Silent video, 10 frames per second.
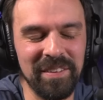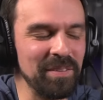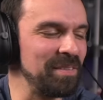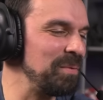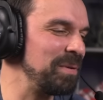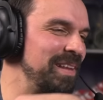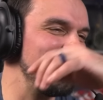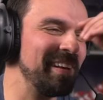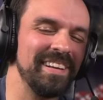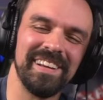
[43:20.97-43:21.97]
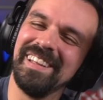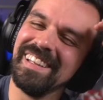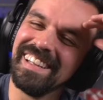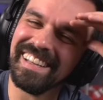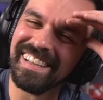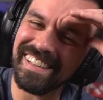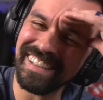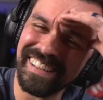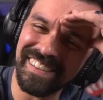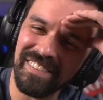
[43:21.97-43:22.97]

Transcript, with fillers: lightest tent. Don't tell me that. No,